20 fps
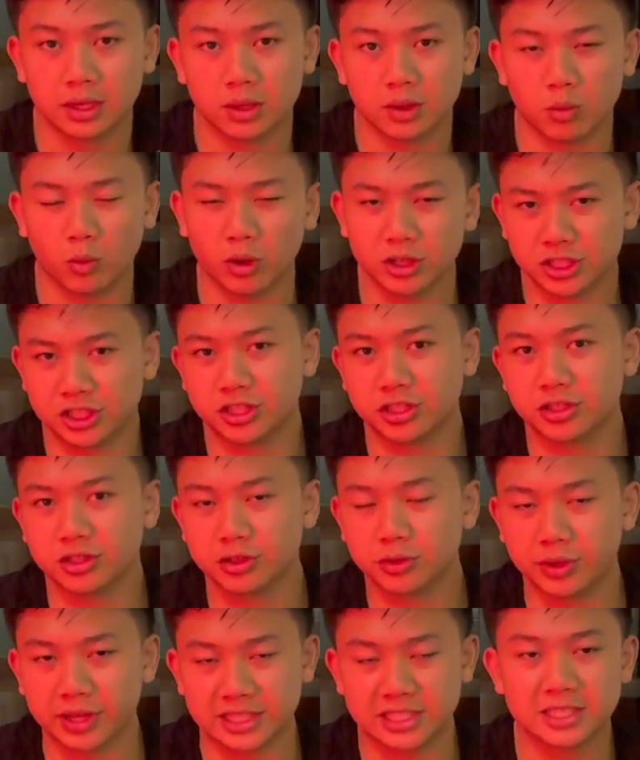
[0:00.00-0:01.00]
what should
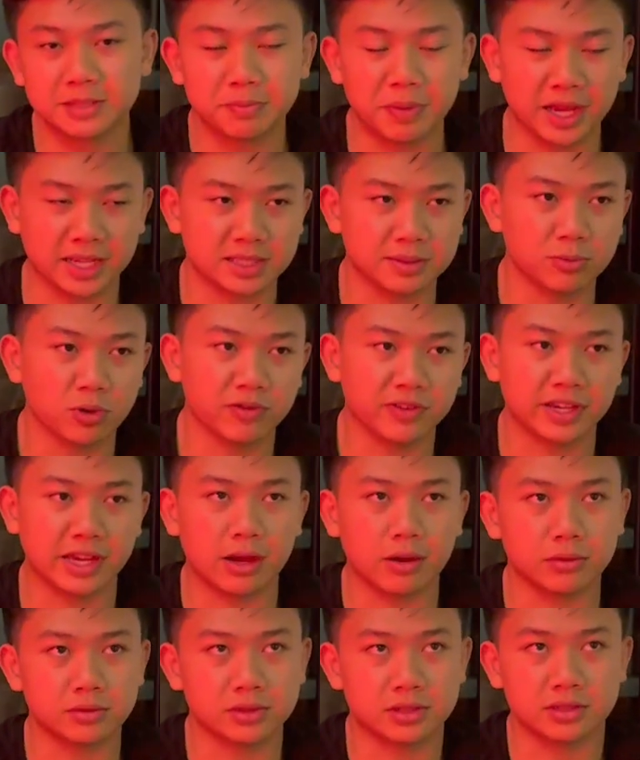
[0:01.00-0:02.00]
you expect moving
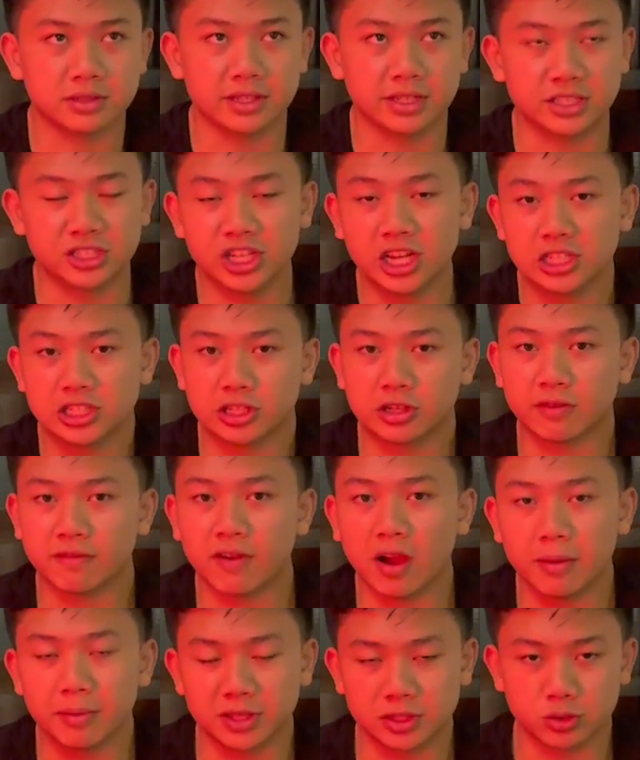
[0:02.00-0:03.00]
out and changing your
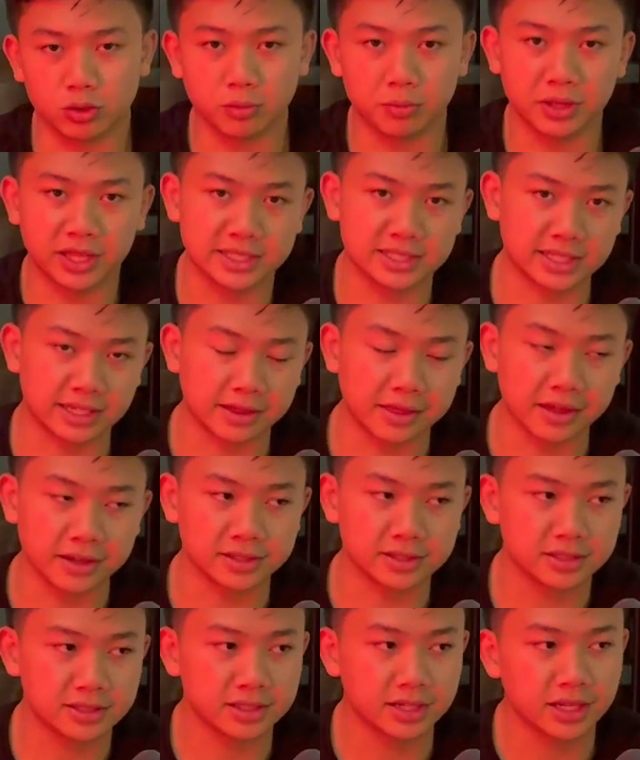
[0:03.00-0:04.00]
environment to a place like
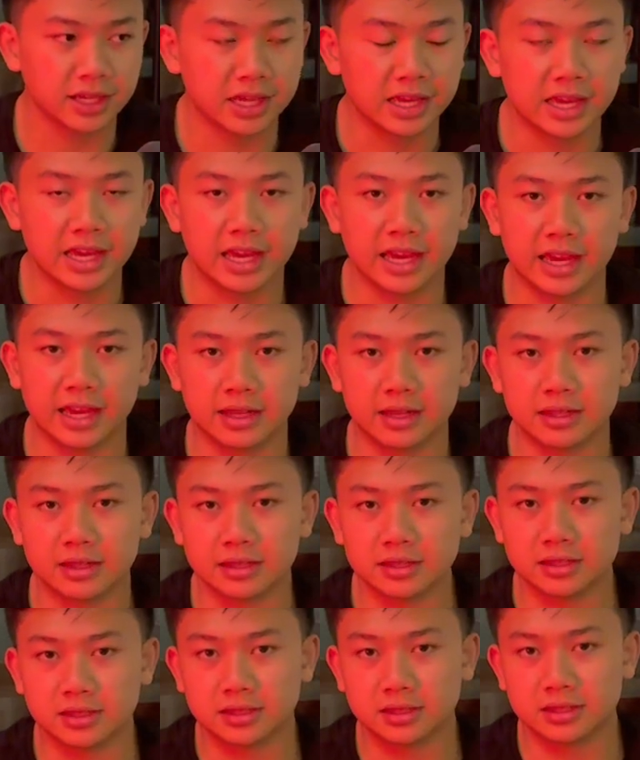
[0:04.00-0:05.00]
this. And
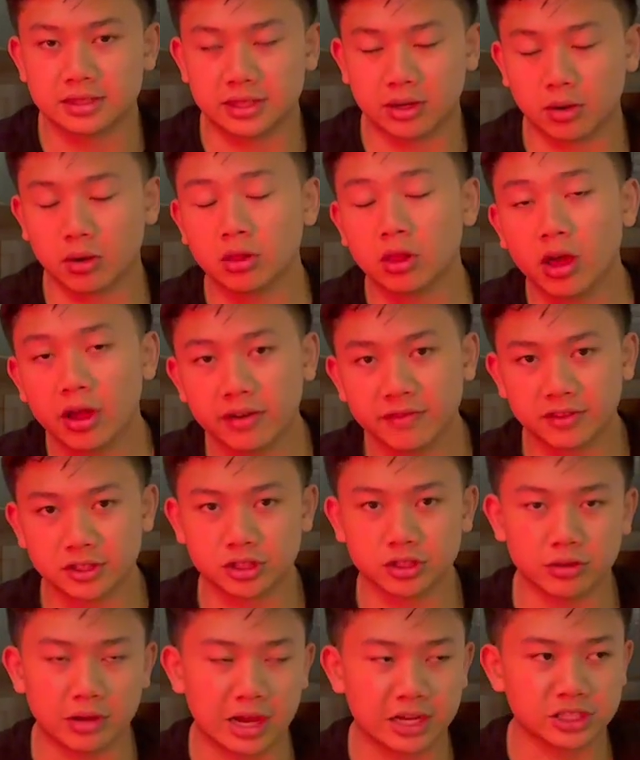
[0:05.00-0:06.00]
there are a lot of
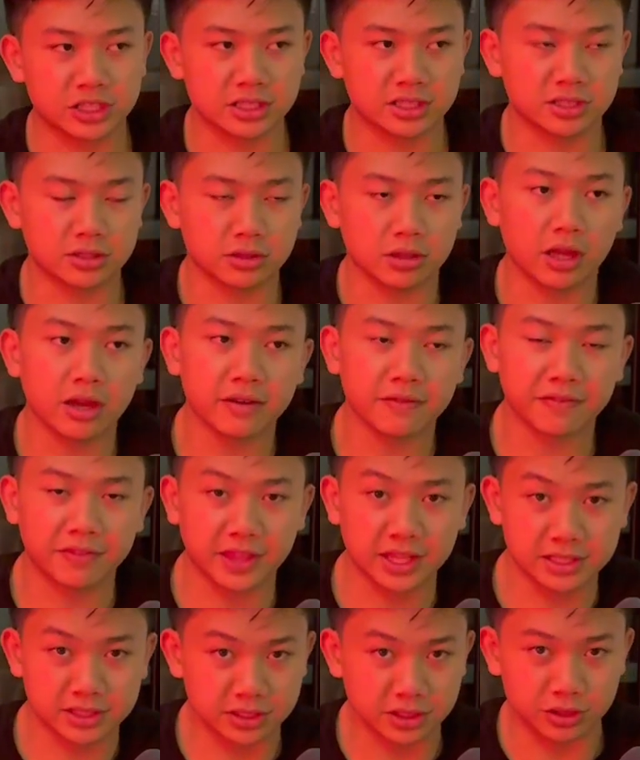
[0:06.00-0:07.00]
distractions, there's a lot of
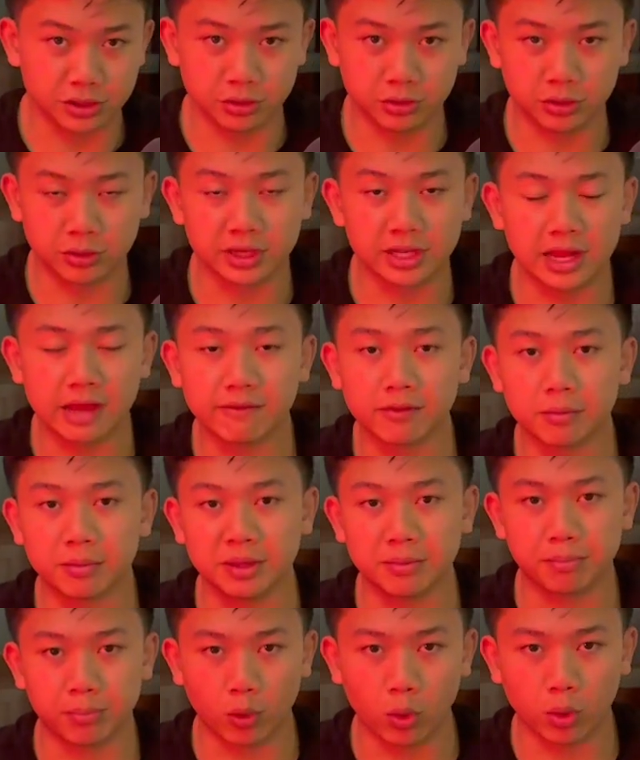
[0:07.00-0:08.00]
things to do, you can never
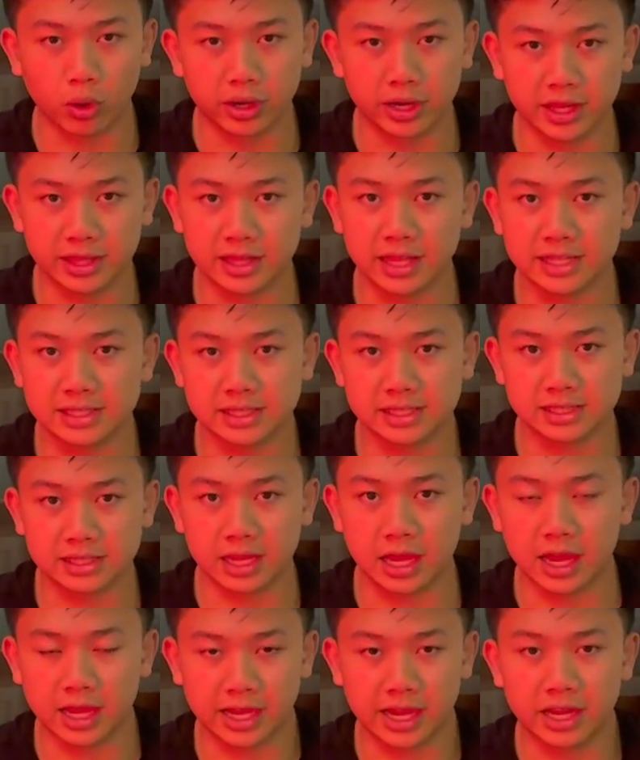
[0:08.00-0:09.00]
be bored. And that's
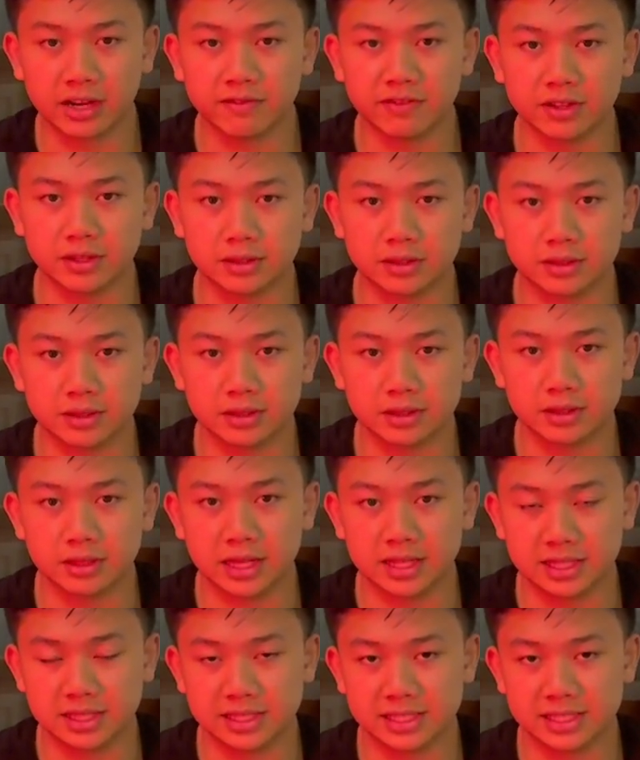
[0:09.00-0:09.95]
kind of at the